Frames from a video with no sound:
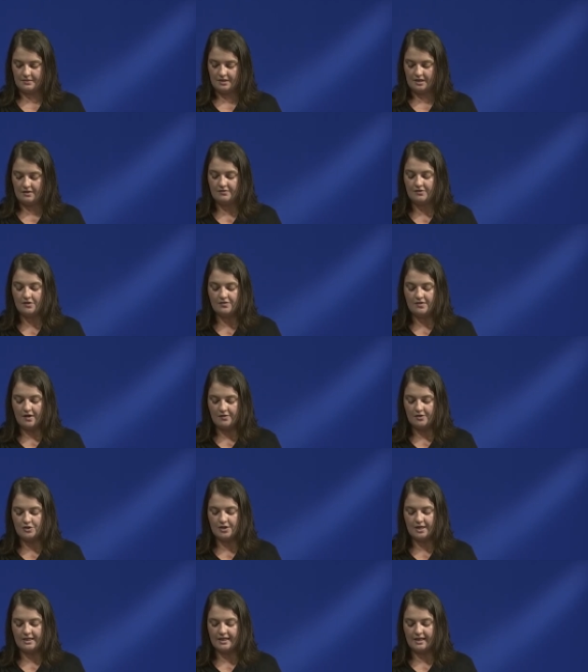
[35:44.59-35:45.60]
If you've never
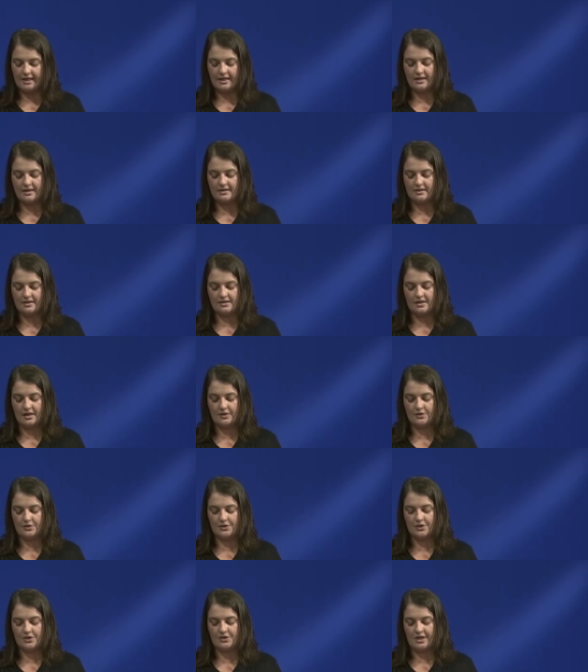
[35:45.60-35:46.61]
tried to get anything done
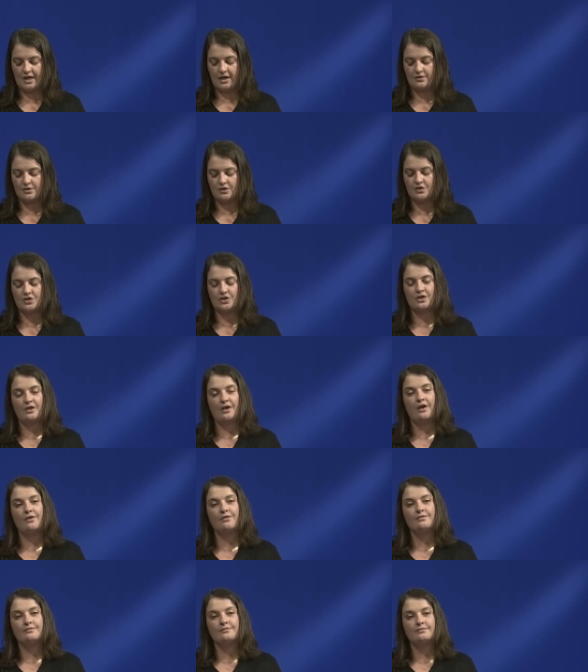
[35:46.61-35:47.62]
through your town, you should know.